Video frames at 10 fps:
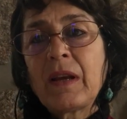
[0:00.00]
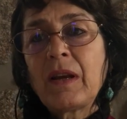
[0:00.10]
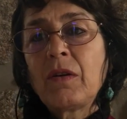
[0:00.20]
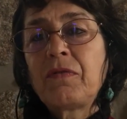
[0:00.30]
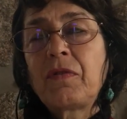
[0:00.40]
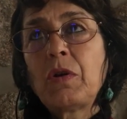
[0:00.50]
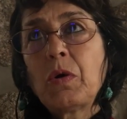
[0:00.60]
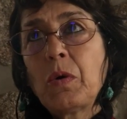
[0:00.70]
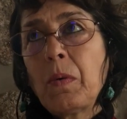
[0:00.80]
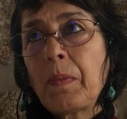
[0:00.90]
a
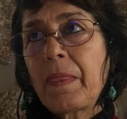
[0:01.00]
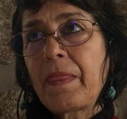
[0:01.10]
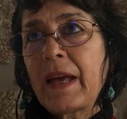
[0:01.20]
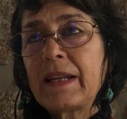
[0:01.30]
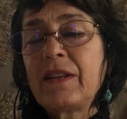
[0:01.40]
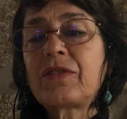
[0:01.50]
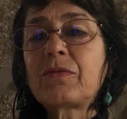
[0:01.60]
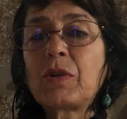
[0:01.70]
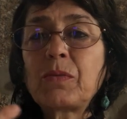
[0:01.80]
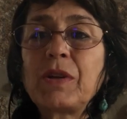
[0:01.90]
flow that is
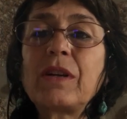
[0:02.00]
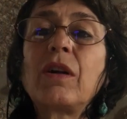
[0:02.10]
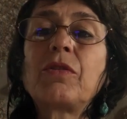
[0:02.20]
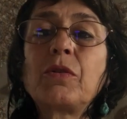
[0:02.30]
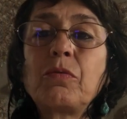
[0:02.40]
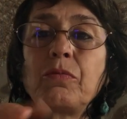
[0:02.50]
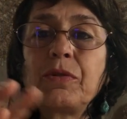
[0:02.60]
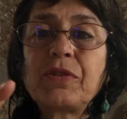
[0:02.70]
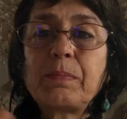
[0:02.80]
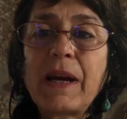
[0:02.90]
what we call the
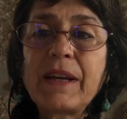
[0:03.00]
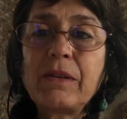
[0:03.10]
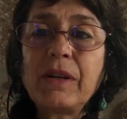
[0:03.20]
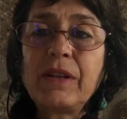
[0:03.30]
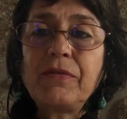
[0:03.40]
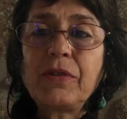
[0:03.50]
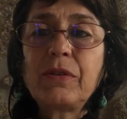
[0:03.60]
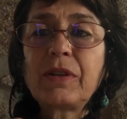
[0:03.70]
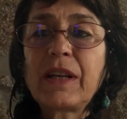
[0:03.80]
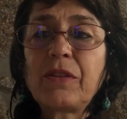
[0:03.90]
respire. And if you
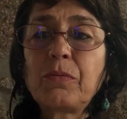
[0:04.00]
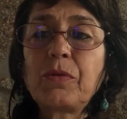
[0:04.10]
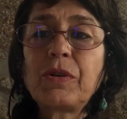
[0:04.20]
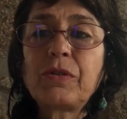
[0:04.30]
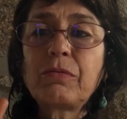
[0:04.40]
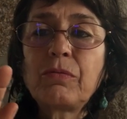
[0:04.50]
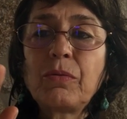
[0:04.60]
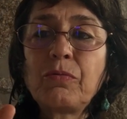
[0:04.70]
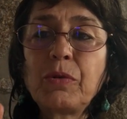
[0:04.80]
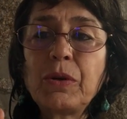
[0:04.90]
look at the word,
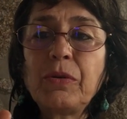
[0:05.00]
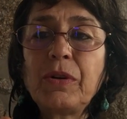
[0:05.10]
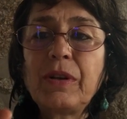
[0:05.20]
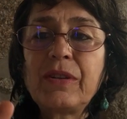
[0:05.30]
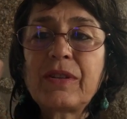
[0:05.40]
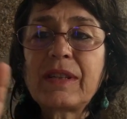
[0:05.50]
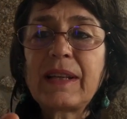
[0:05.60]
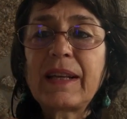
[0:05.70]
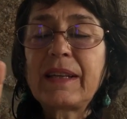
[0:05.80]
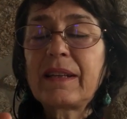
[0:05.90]
re is like